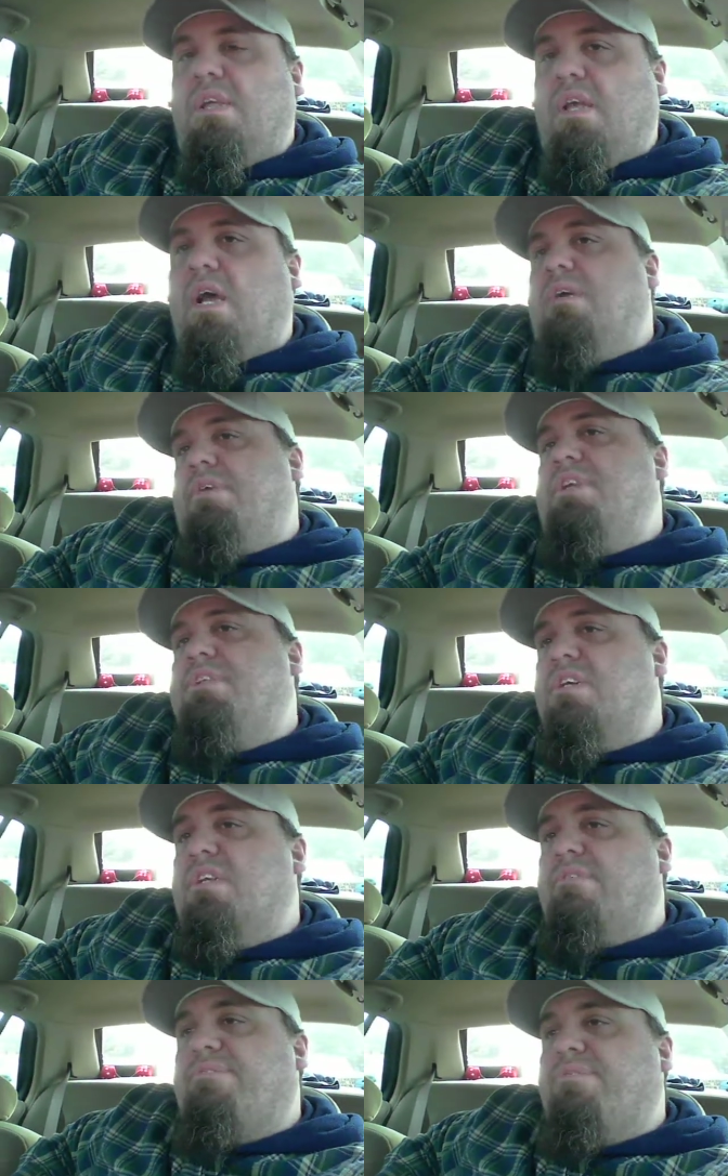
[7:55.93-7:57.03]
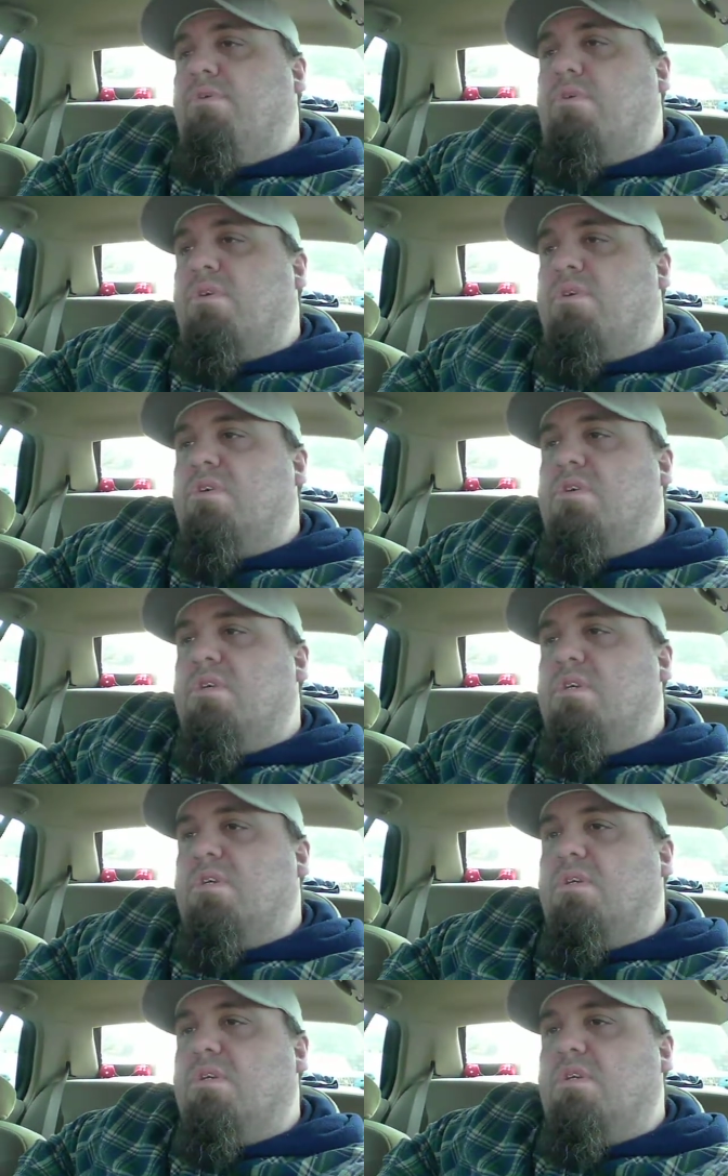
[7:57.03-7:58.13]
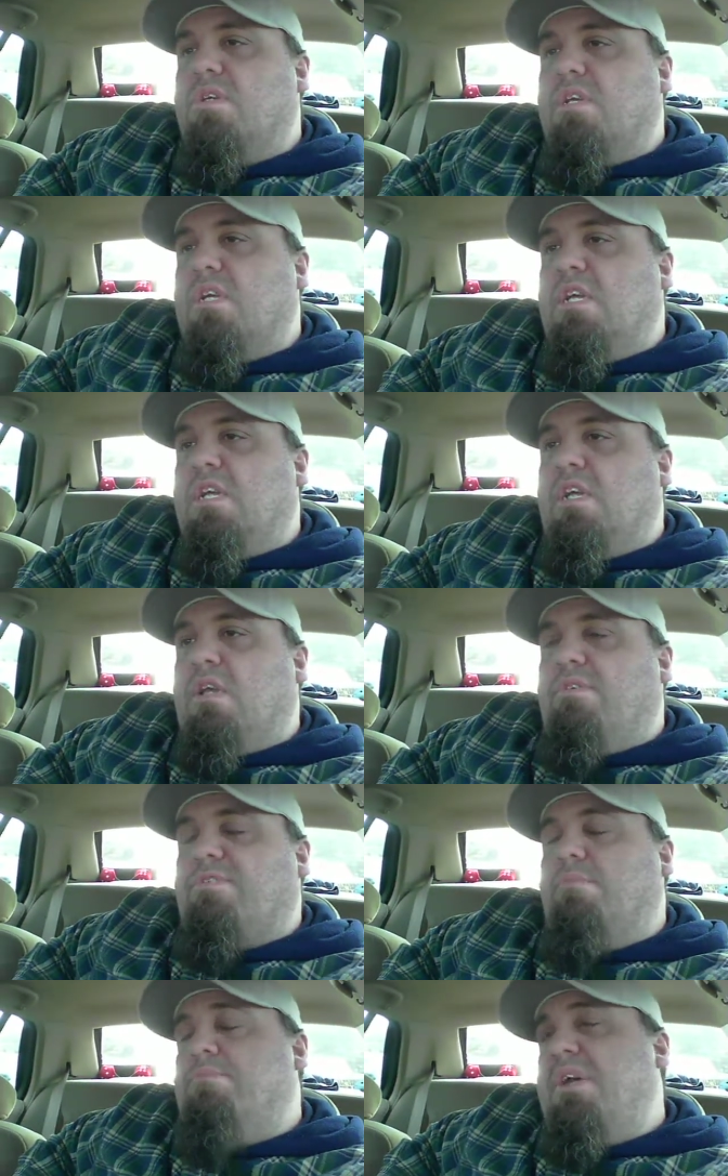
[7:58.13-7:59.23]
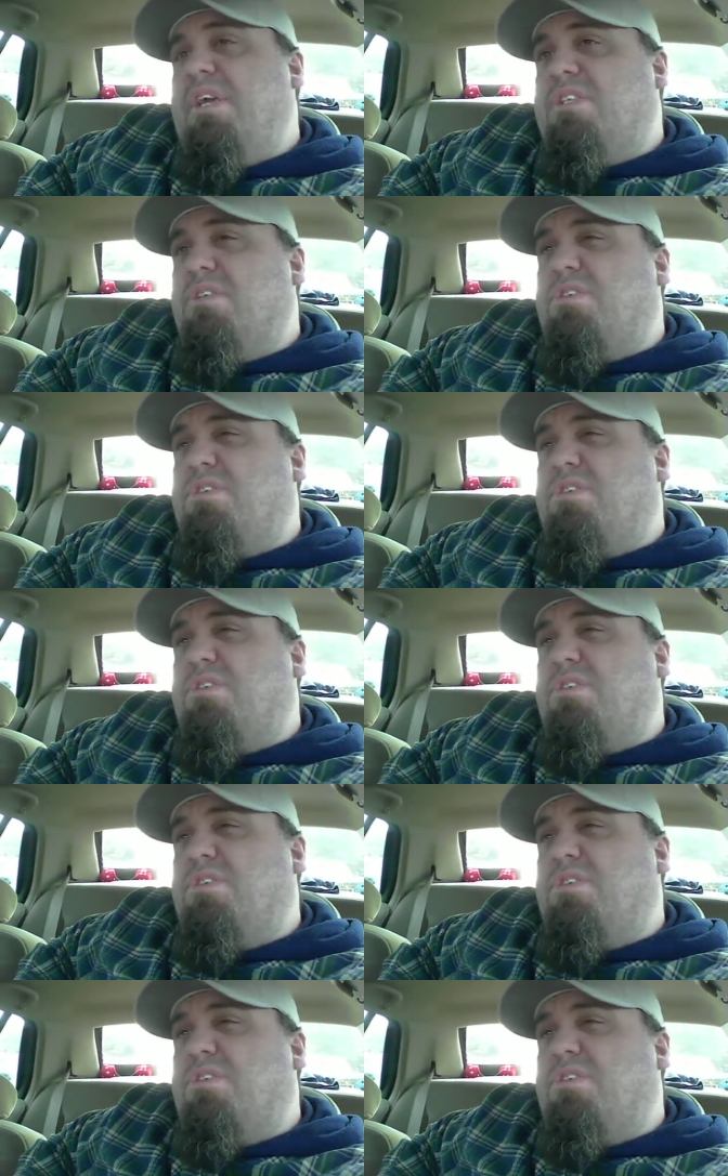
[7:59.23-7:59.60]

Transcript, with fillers: Uh, I, he did it for from May to